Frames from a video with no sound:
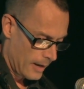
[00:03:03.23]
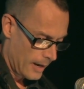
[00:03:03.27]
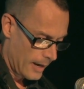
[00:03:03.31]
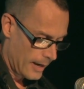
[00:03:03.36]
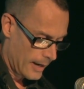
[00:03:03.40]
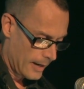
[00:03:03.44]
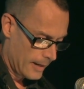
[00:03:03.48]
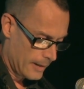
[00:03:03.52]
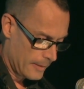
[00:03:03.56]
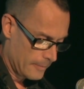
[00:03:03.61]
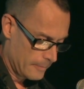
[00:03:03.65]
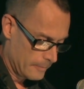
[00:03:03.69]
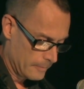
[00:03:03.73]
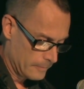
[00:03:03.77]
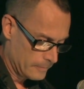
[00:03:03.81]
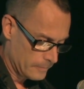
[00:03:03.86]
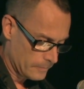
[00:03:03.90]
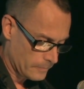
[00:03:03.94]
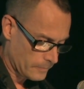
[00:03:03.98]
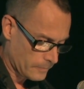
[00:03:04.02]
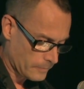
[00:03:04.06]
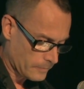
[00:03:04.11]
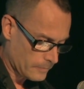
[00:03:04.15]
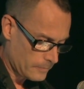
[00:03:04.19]
So
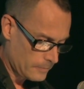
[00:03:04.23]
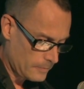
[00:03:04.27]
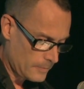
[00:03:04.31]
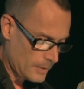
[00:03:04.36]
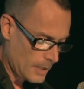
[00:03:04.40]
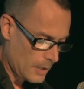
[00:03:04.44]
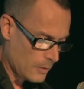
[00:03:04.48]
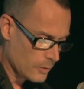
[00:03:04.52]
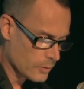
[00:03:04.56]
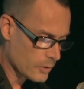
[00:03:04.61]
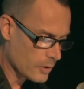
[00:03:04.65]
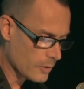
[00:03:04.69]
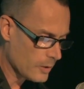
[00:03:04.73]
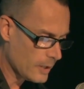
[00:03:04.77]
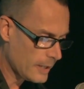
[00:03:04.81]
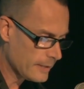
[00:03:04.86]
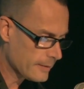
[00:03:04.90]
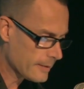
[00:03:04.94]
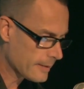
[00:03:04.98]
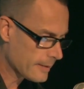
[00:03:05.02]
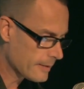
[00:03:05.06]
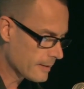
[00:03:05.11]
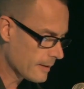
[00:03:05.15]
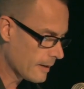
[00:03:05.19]

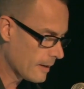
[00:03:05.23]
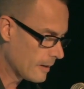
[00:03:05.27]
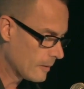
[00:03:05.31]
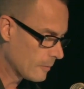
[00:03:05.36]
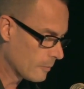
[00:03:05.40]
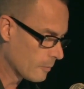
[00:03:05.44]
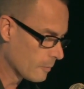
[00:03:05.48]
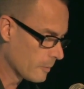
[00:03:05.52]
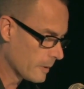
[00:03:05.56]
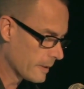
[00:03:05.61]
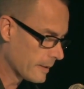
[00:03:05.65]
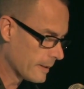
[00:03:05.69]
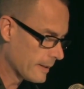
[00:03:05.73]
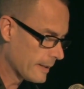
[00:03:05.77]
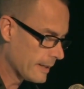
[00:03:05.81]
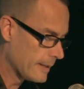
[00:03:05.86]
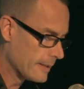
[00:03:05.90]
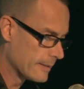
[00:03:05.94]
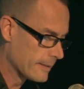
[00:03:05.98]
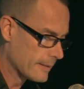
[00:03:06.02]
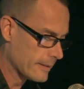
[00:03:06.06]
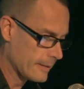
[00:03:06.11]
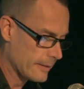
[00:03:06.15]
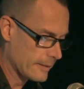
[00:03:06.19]
let's start with the
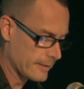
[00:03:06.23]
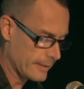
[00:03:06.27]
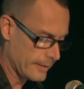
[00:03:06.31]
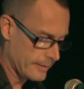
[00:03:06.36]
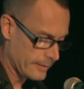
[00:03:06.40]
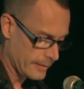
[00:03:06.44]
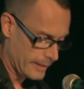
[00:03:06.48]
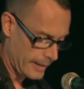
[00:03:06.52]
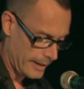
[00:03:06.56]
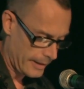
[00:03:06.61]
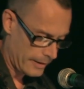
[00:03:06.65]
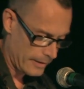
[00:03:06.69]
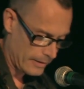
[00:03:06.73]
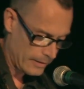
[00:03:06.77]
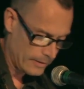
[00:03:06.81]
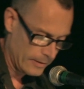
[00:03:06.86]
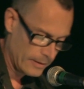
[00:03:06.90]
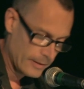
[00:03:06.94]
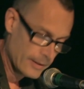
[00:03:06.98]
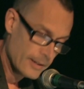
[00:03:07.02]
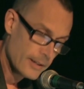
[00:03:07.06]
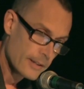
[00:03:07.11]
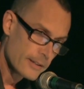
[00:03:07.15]
Kinsey scale.